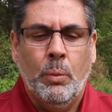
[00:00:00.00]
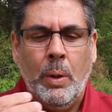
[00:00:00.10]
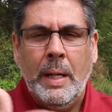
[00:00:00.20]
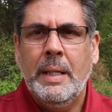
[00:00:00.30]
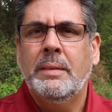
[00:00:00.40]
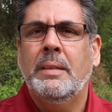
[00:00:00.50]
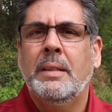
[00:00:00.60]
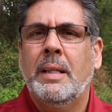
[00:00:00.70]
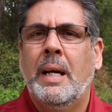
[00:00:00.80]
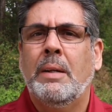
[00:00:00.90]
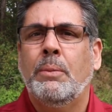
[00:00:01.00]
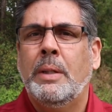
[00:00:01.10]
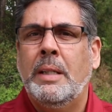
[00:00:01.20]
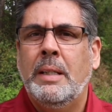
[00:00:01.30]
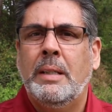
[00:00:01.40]
What is it that
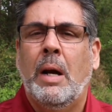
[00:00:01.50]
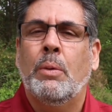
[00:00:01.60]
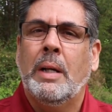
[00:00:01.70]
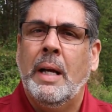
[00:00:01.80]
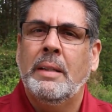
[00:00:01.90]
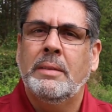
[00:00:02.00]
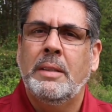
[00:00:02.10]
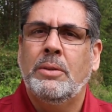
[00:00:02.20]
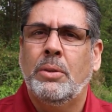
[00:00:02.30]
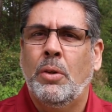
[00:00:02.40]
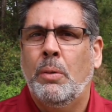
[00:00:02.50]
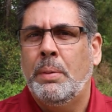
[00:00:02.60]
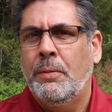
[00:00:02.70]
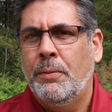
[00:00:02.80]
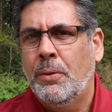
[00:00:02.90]
our clients need to know
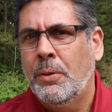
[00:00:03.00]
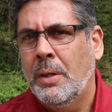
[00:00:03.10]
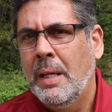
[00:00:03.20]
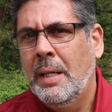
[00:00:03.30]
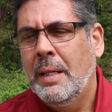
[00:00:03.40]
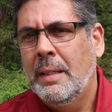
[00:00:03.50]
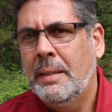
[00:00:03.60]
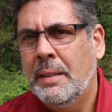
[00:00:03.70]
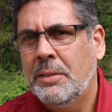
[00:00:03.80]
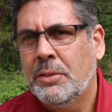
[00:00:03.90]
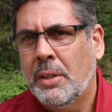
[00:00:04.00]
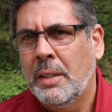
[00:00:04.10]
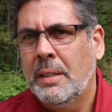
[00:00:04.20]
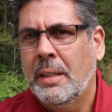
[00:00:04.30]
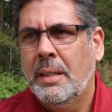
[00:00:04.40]
before they start